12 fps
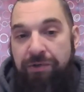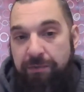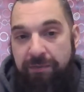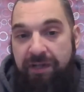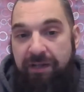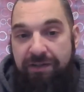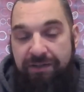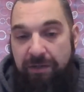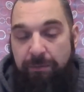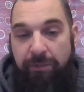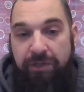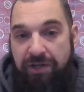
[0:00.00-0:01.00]
to me is
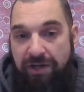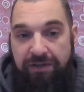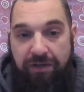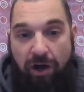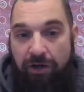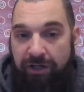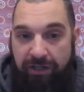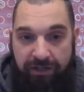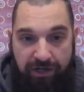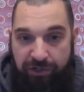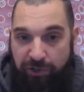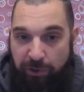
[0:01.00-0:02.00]
simply just
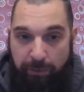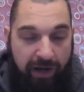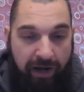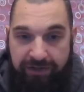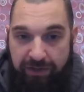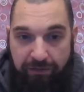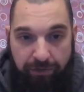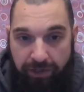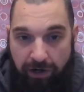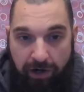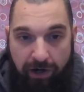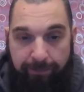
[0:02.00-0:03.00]
unconditional positive
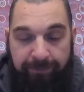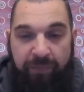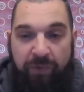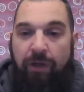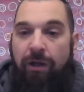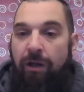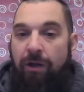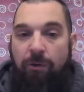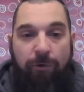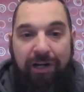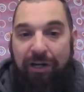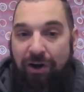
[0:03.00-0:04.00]
regard.
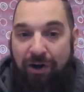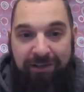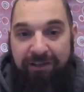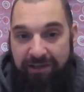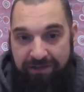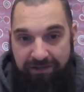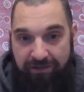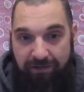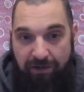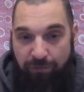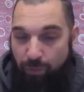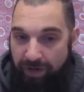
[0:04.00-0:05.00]
Regardless
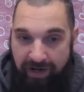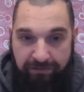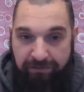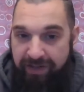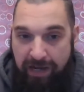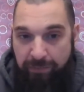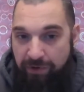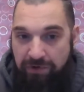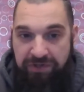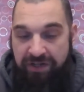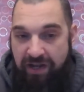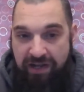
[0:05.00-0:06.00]
of whatever that
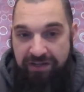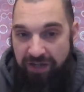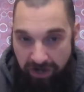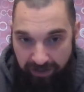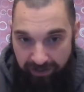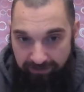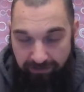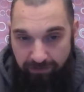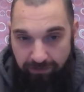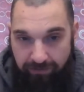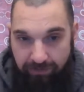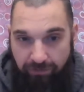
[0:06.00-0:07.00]
person has done,
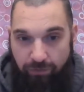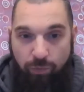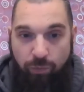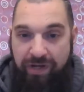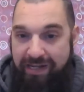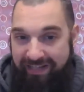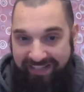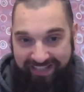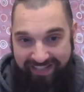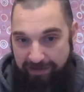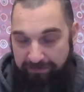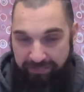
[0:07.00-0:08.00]
we
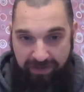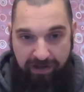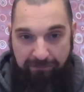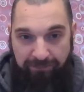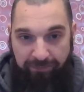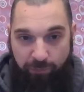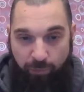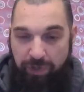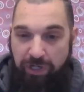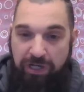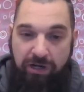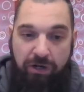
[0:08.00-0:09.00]
accept them.
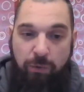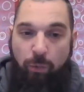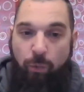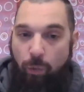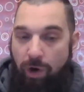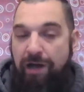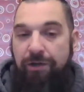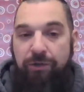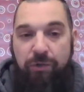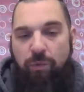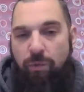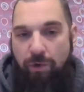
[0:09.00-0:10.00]
We want
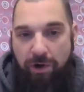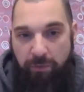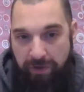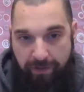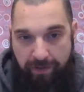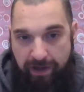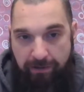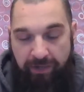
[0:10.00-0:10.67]
to work with them.